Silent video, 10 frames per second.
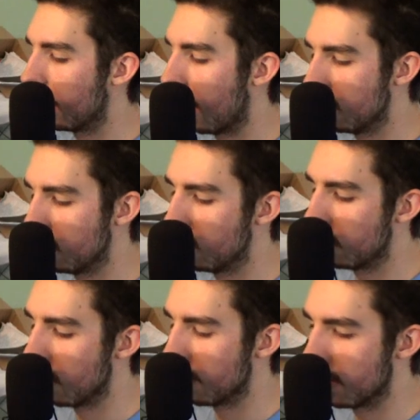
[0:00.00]
I do
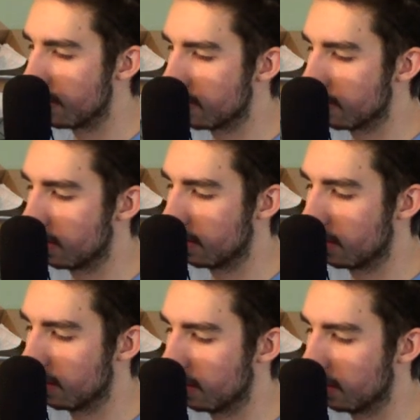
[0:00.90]
know that
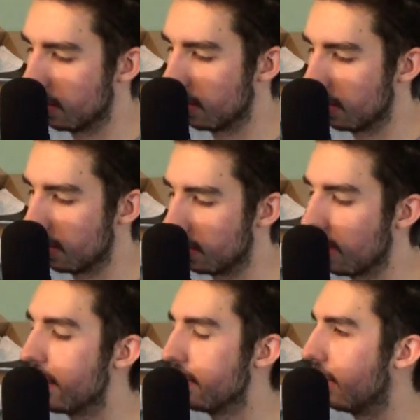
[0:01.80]
a
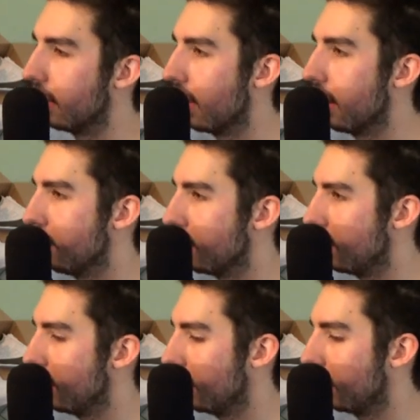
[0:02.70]
lot of
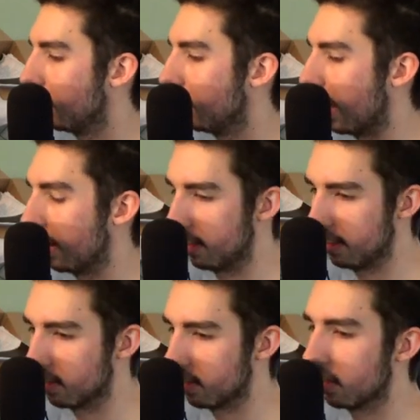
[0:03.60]
the
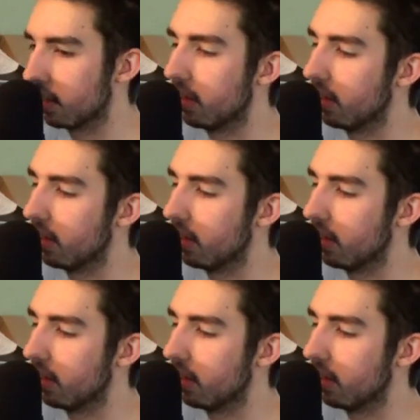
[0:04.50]
techniques